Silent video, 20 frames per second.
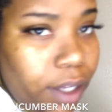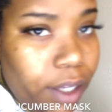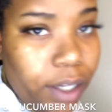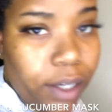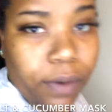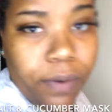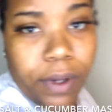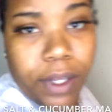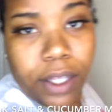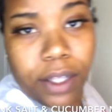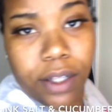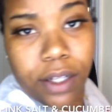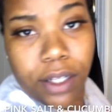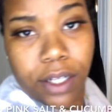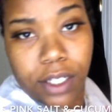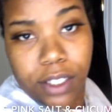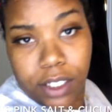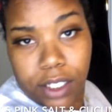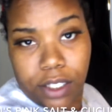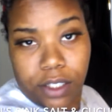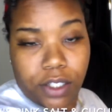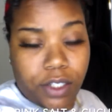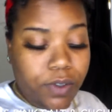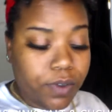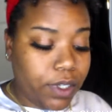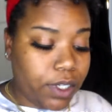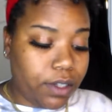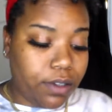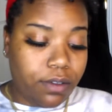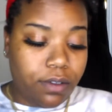Anyway, let's get to
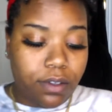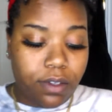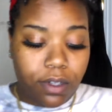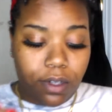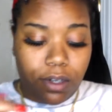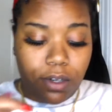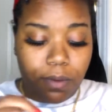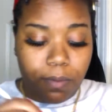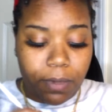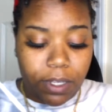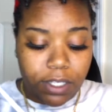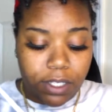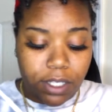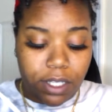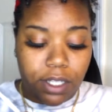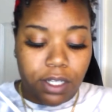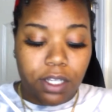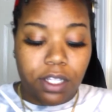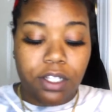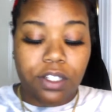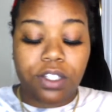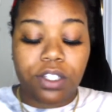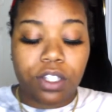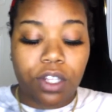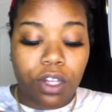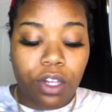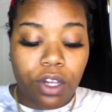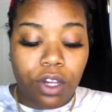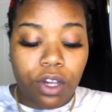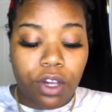it. My skin
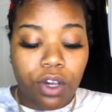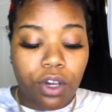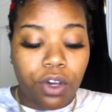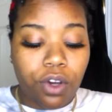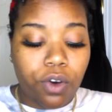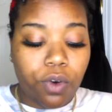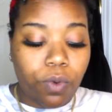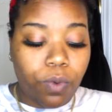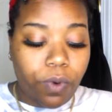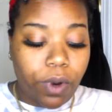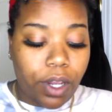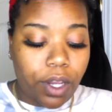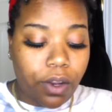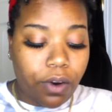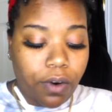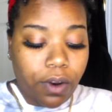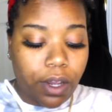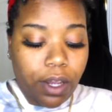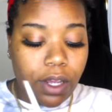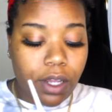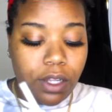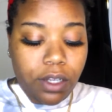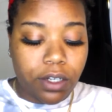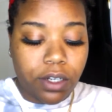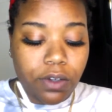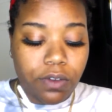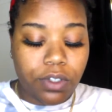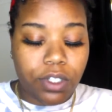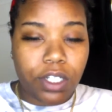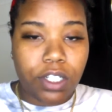looks cray cray.
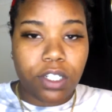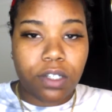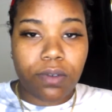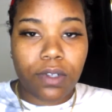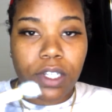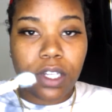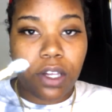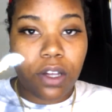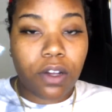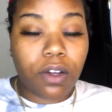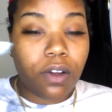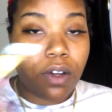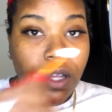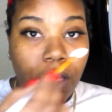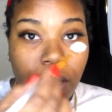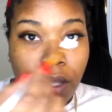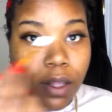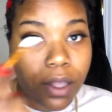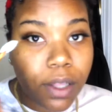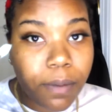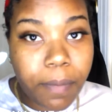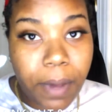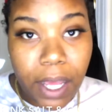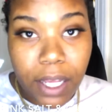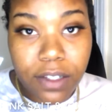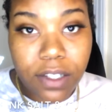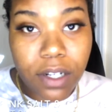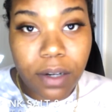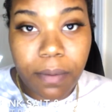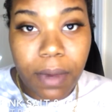Don't judge me, y'all. The
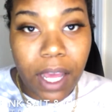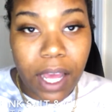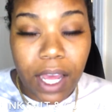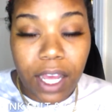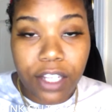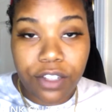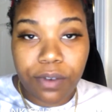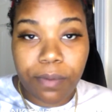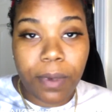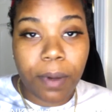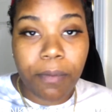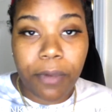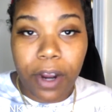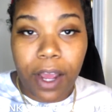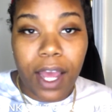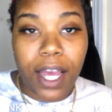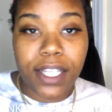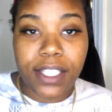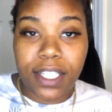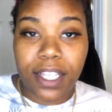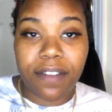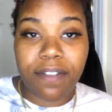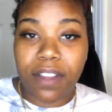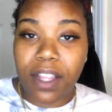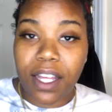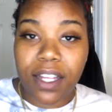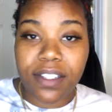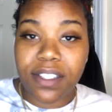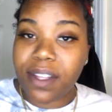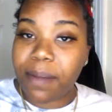bags under my eyes. Remember, I stay
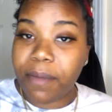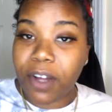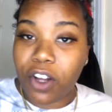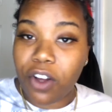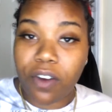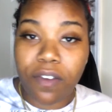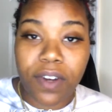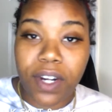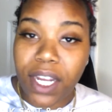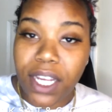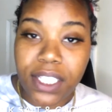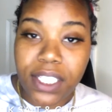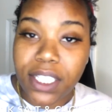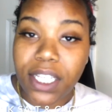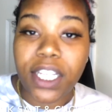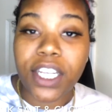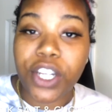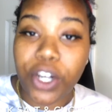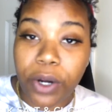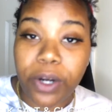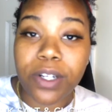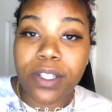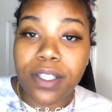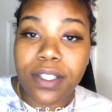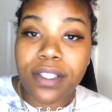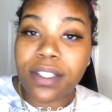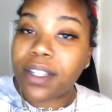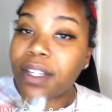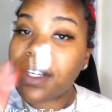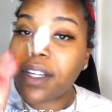blessed. I'm a COVID-19
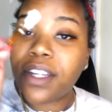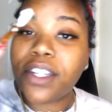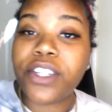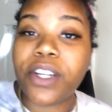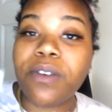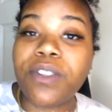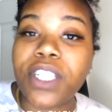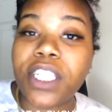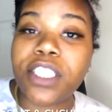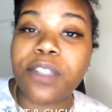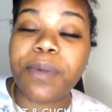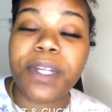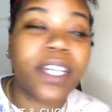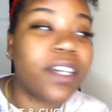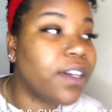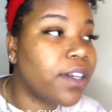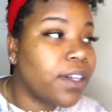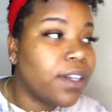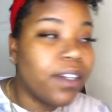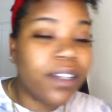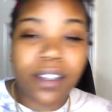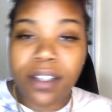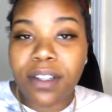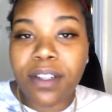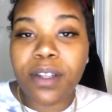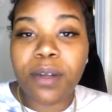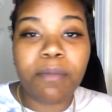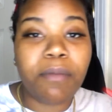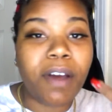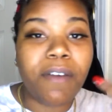nurse. Don't judge me.
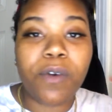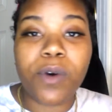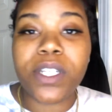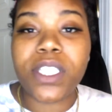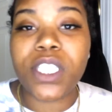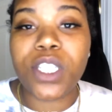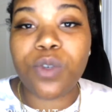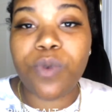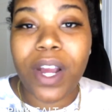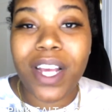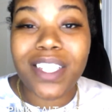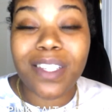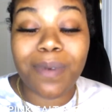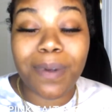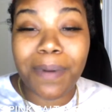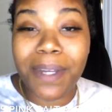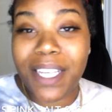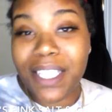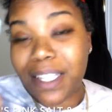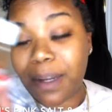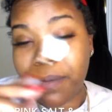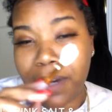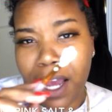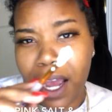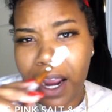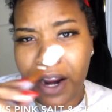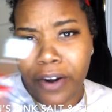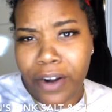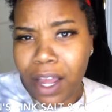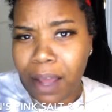My voice is raspy because I'm
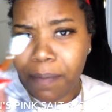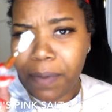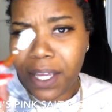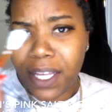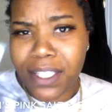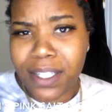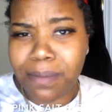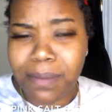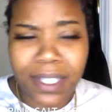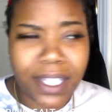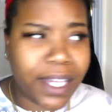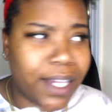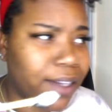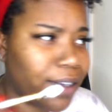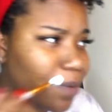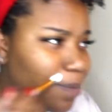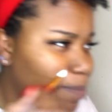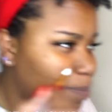tired, not because I'm sick.